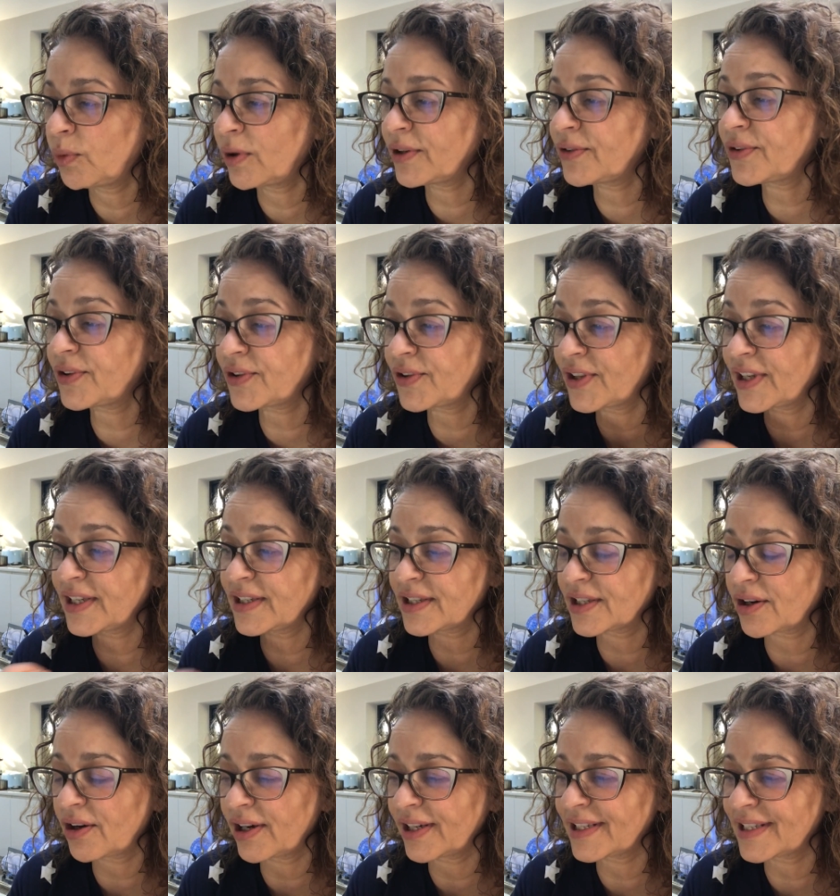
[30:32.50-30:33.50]
one of the things
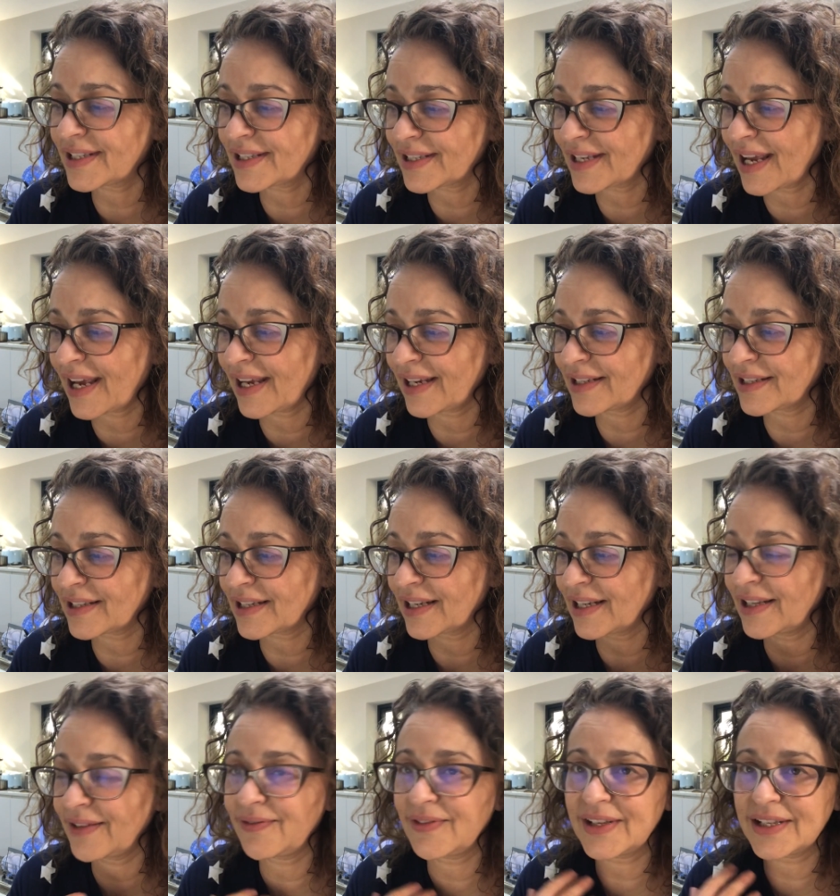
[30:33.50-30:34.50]
that I'd said
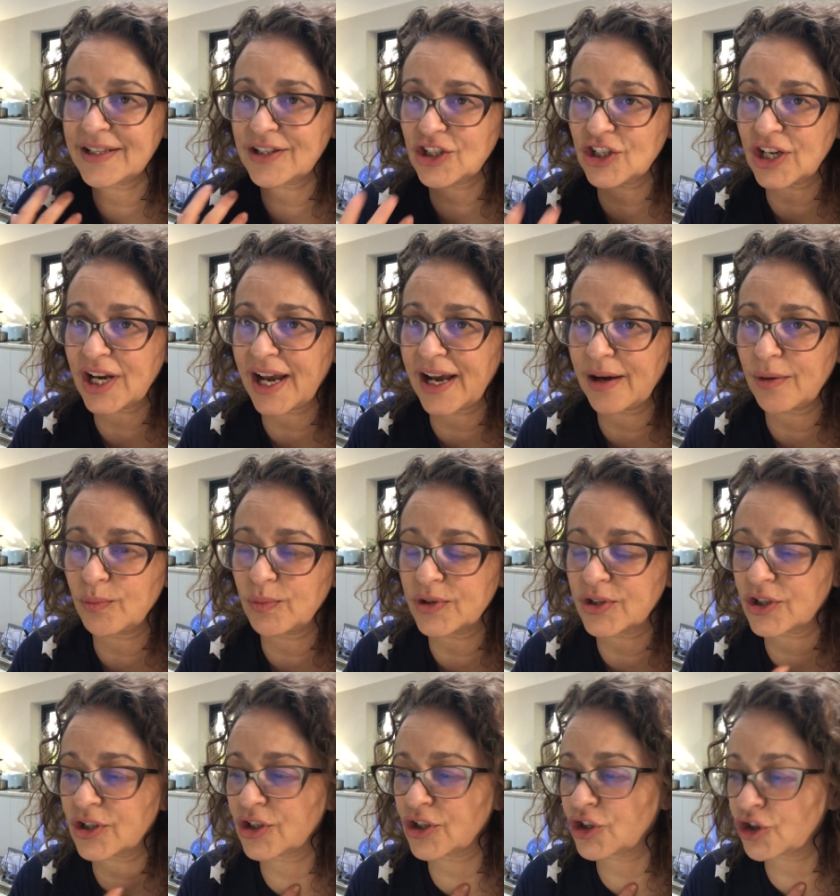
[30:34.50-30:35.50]
in this chat
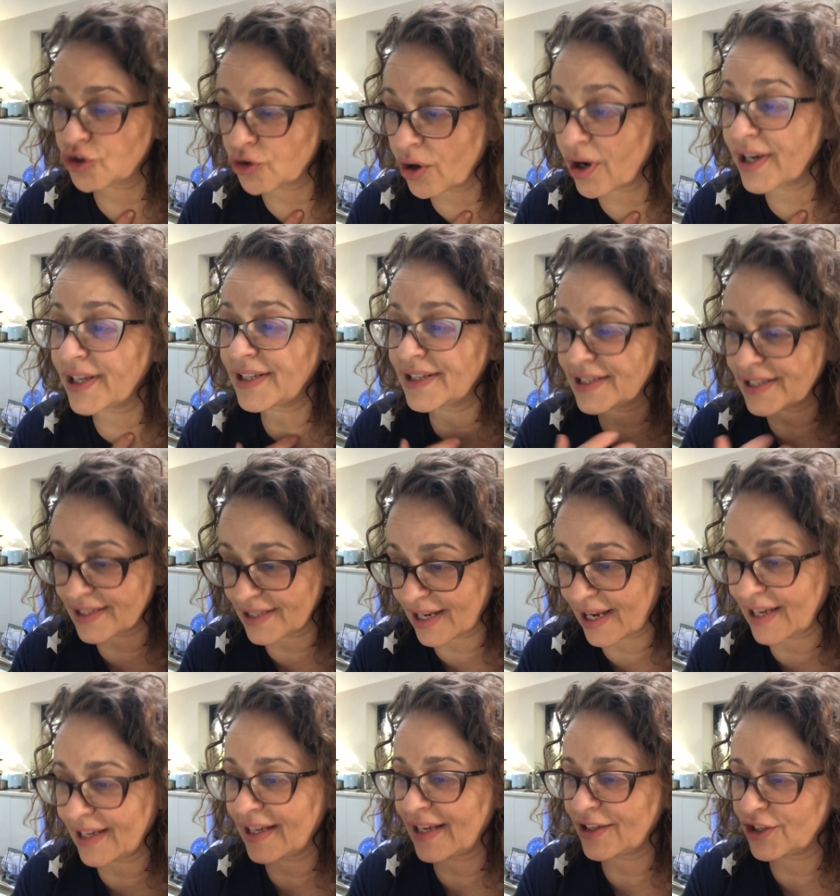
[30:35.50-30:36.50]
was to try and
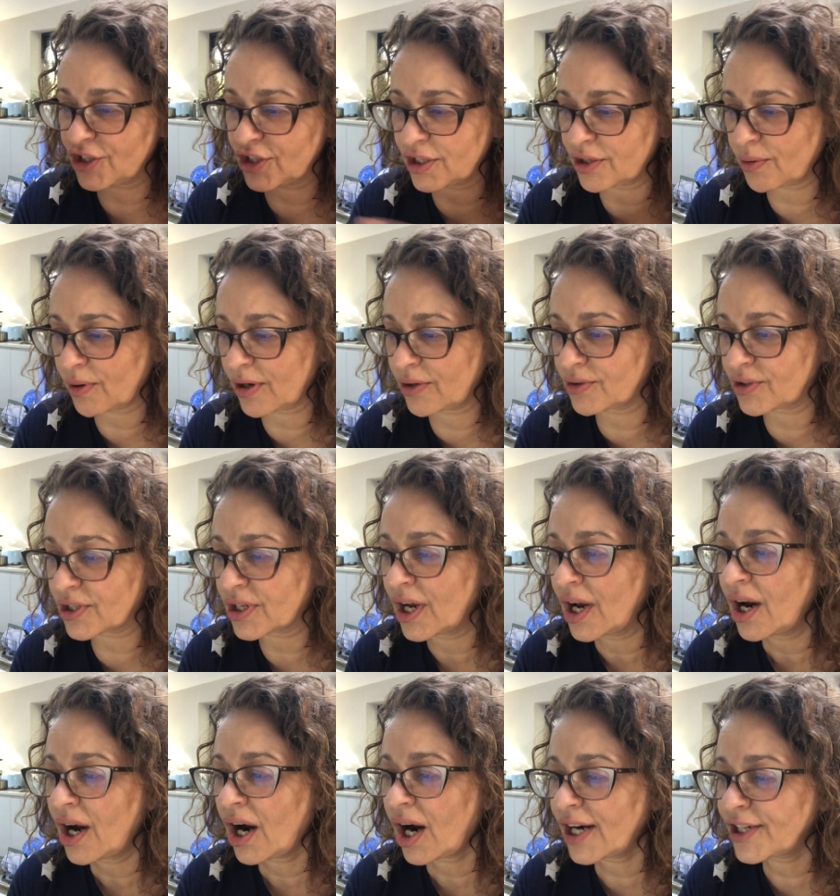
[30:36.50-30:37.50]
say, and she quotes,
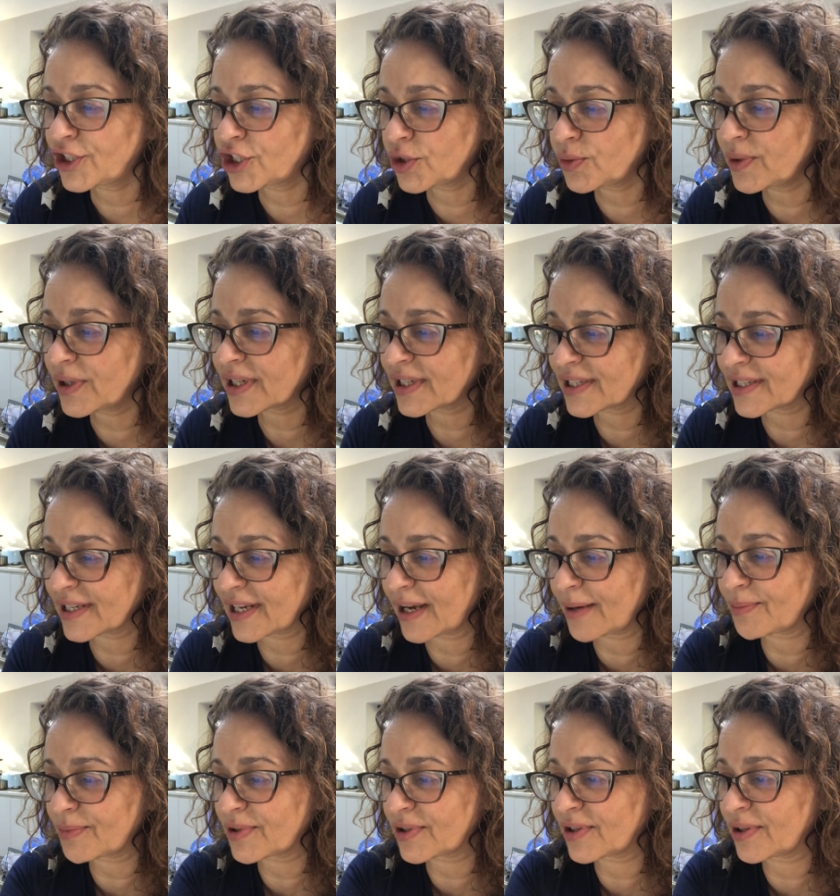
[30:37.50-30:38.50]
I do
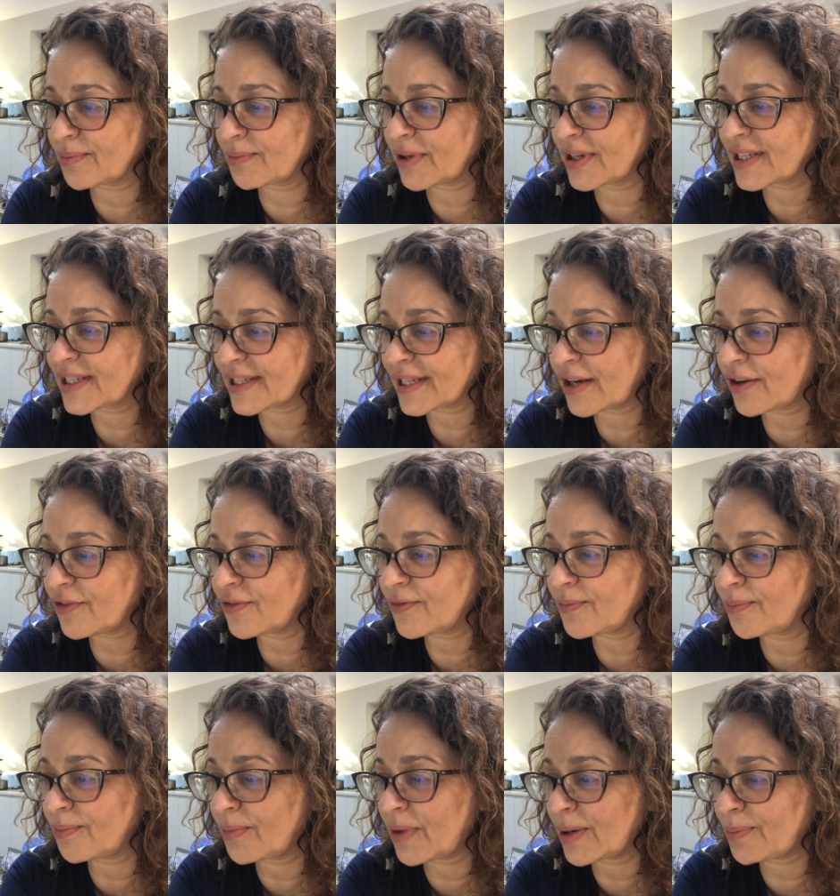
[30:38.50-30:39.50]
accept that myself,
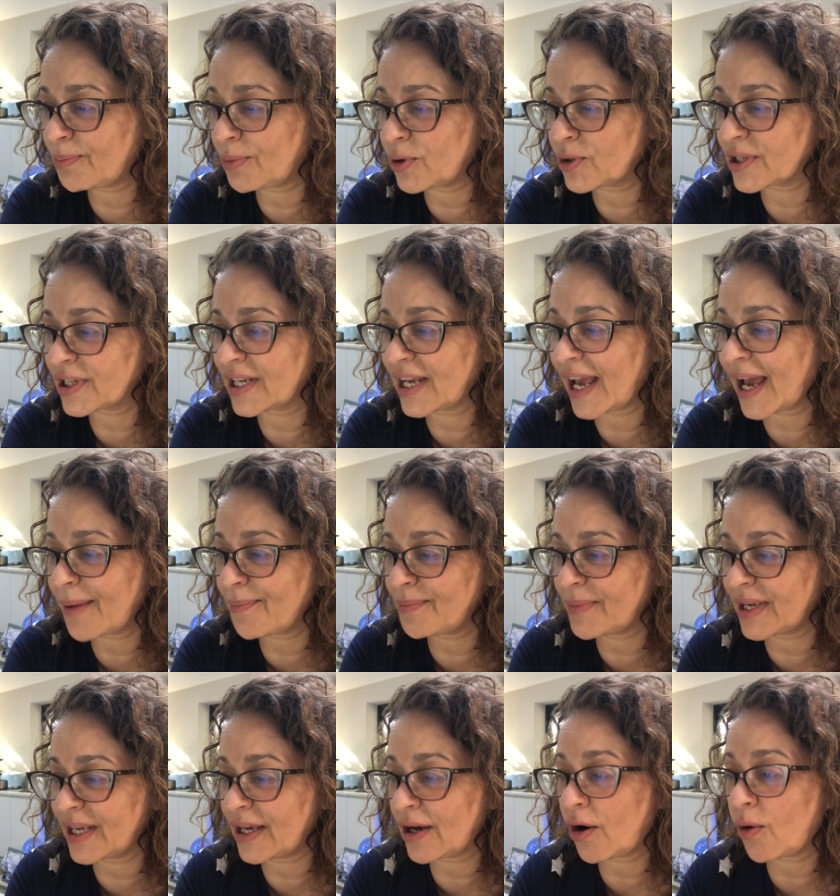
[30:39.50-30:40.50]
my body, and
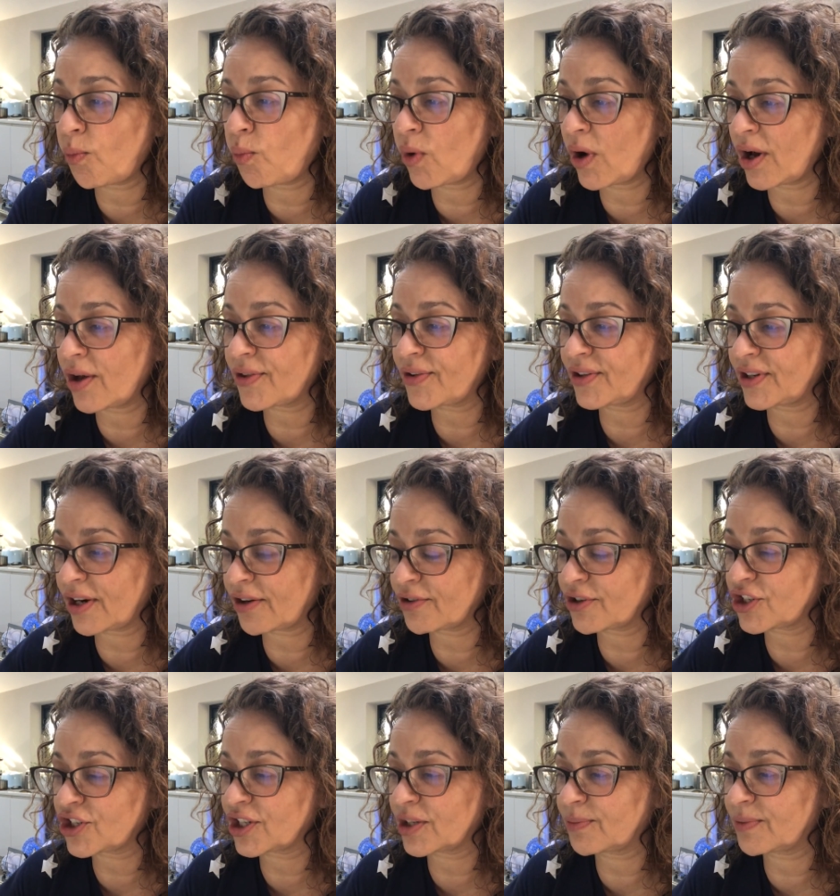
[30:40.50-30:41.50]
me are worth
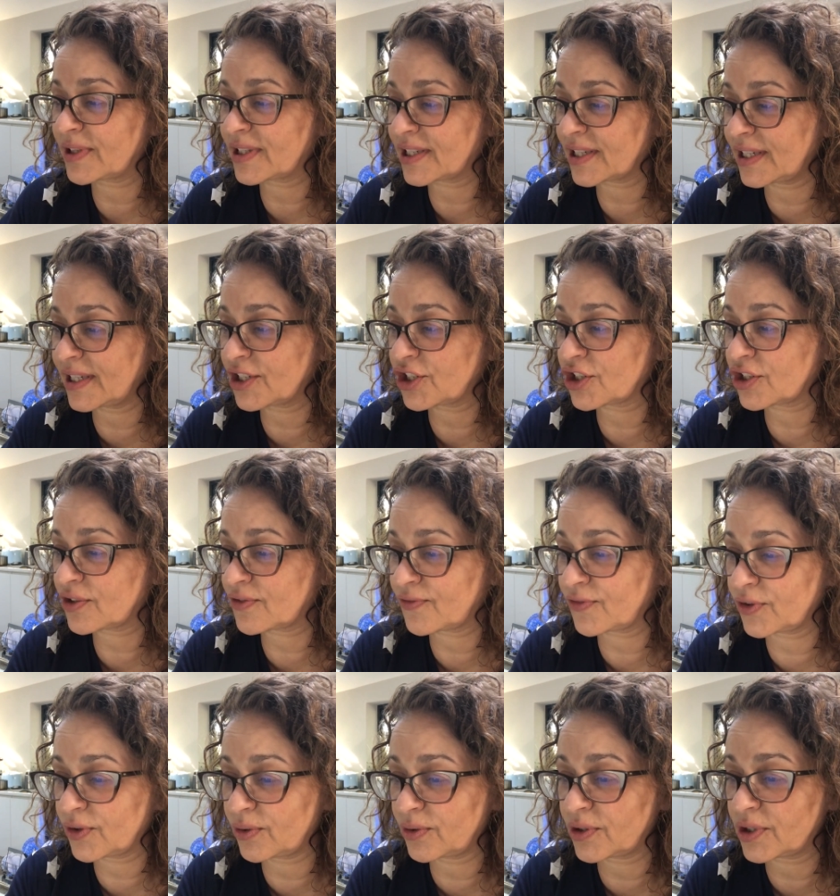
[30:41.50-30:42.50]
nourishing with delicious
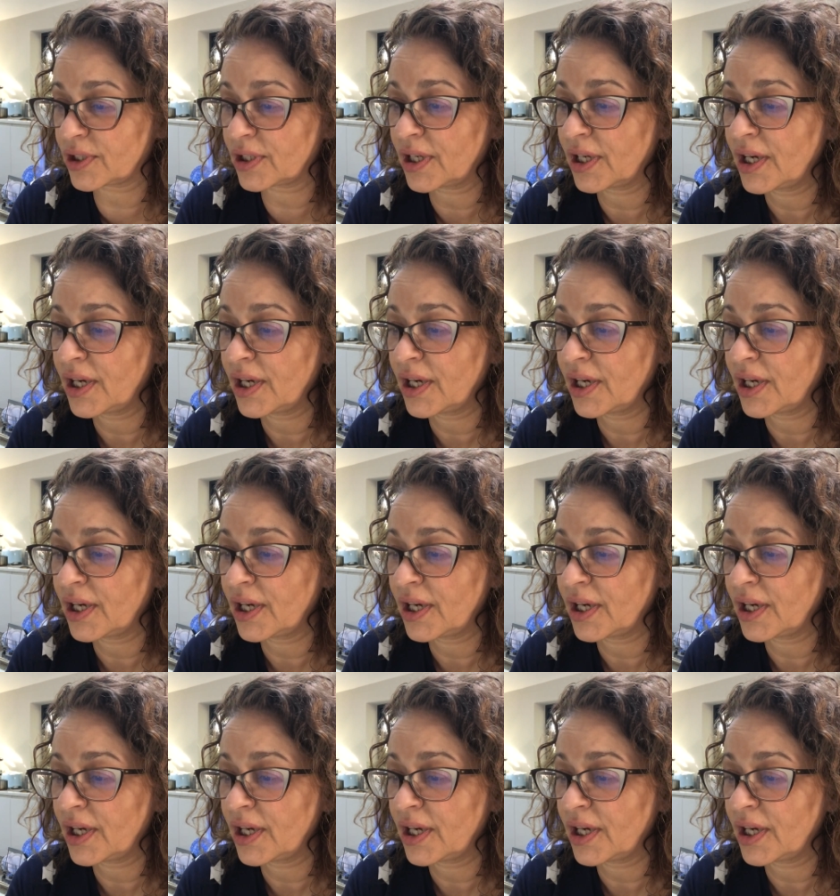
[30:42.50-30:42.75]
food.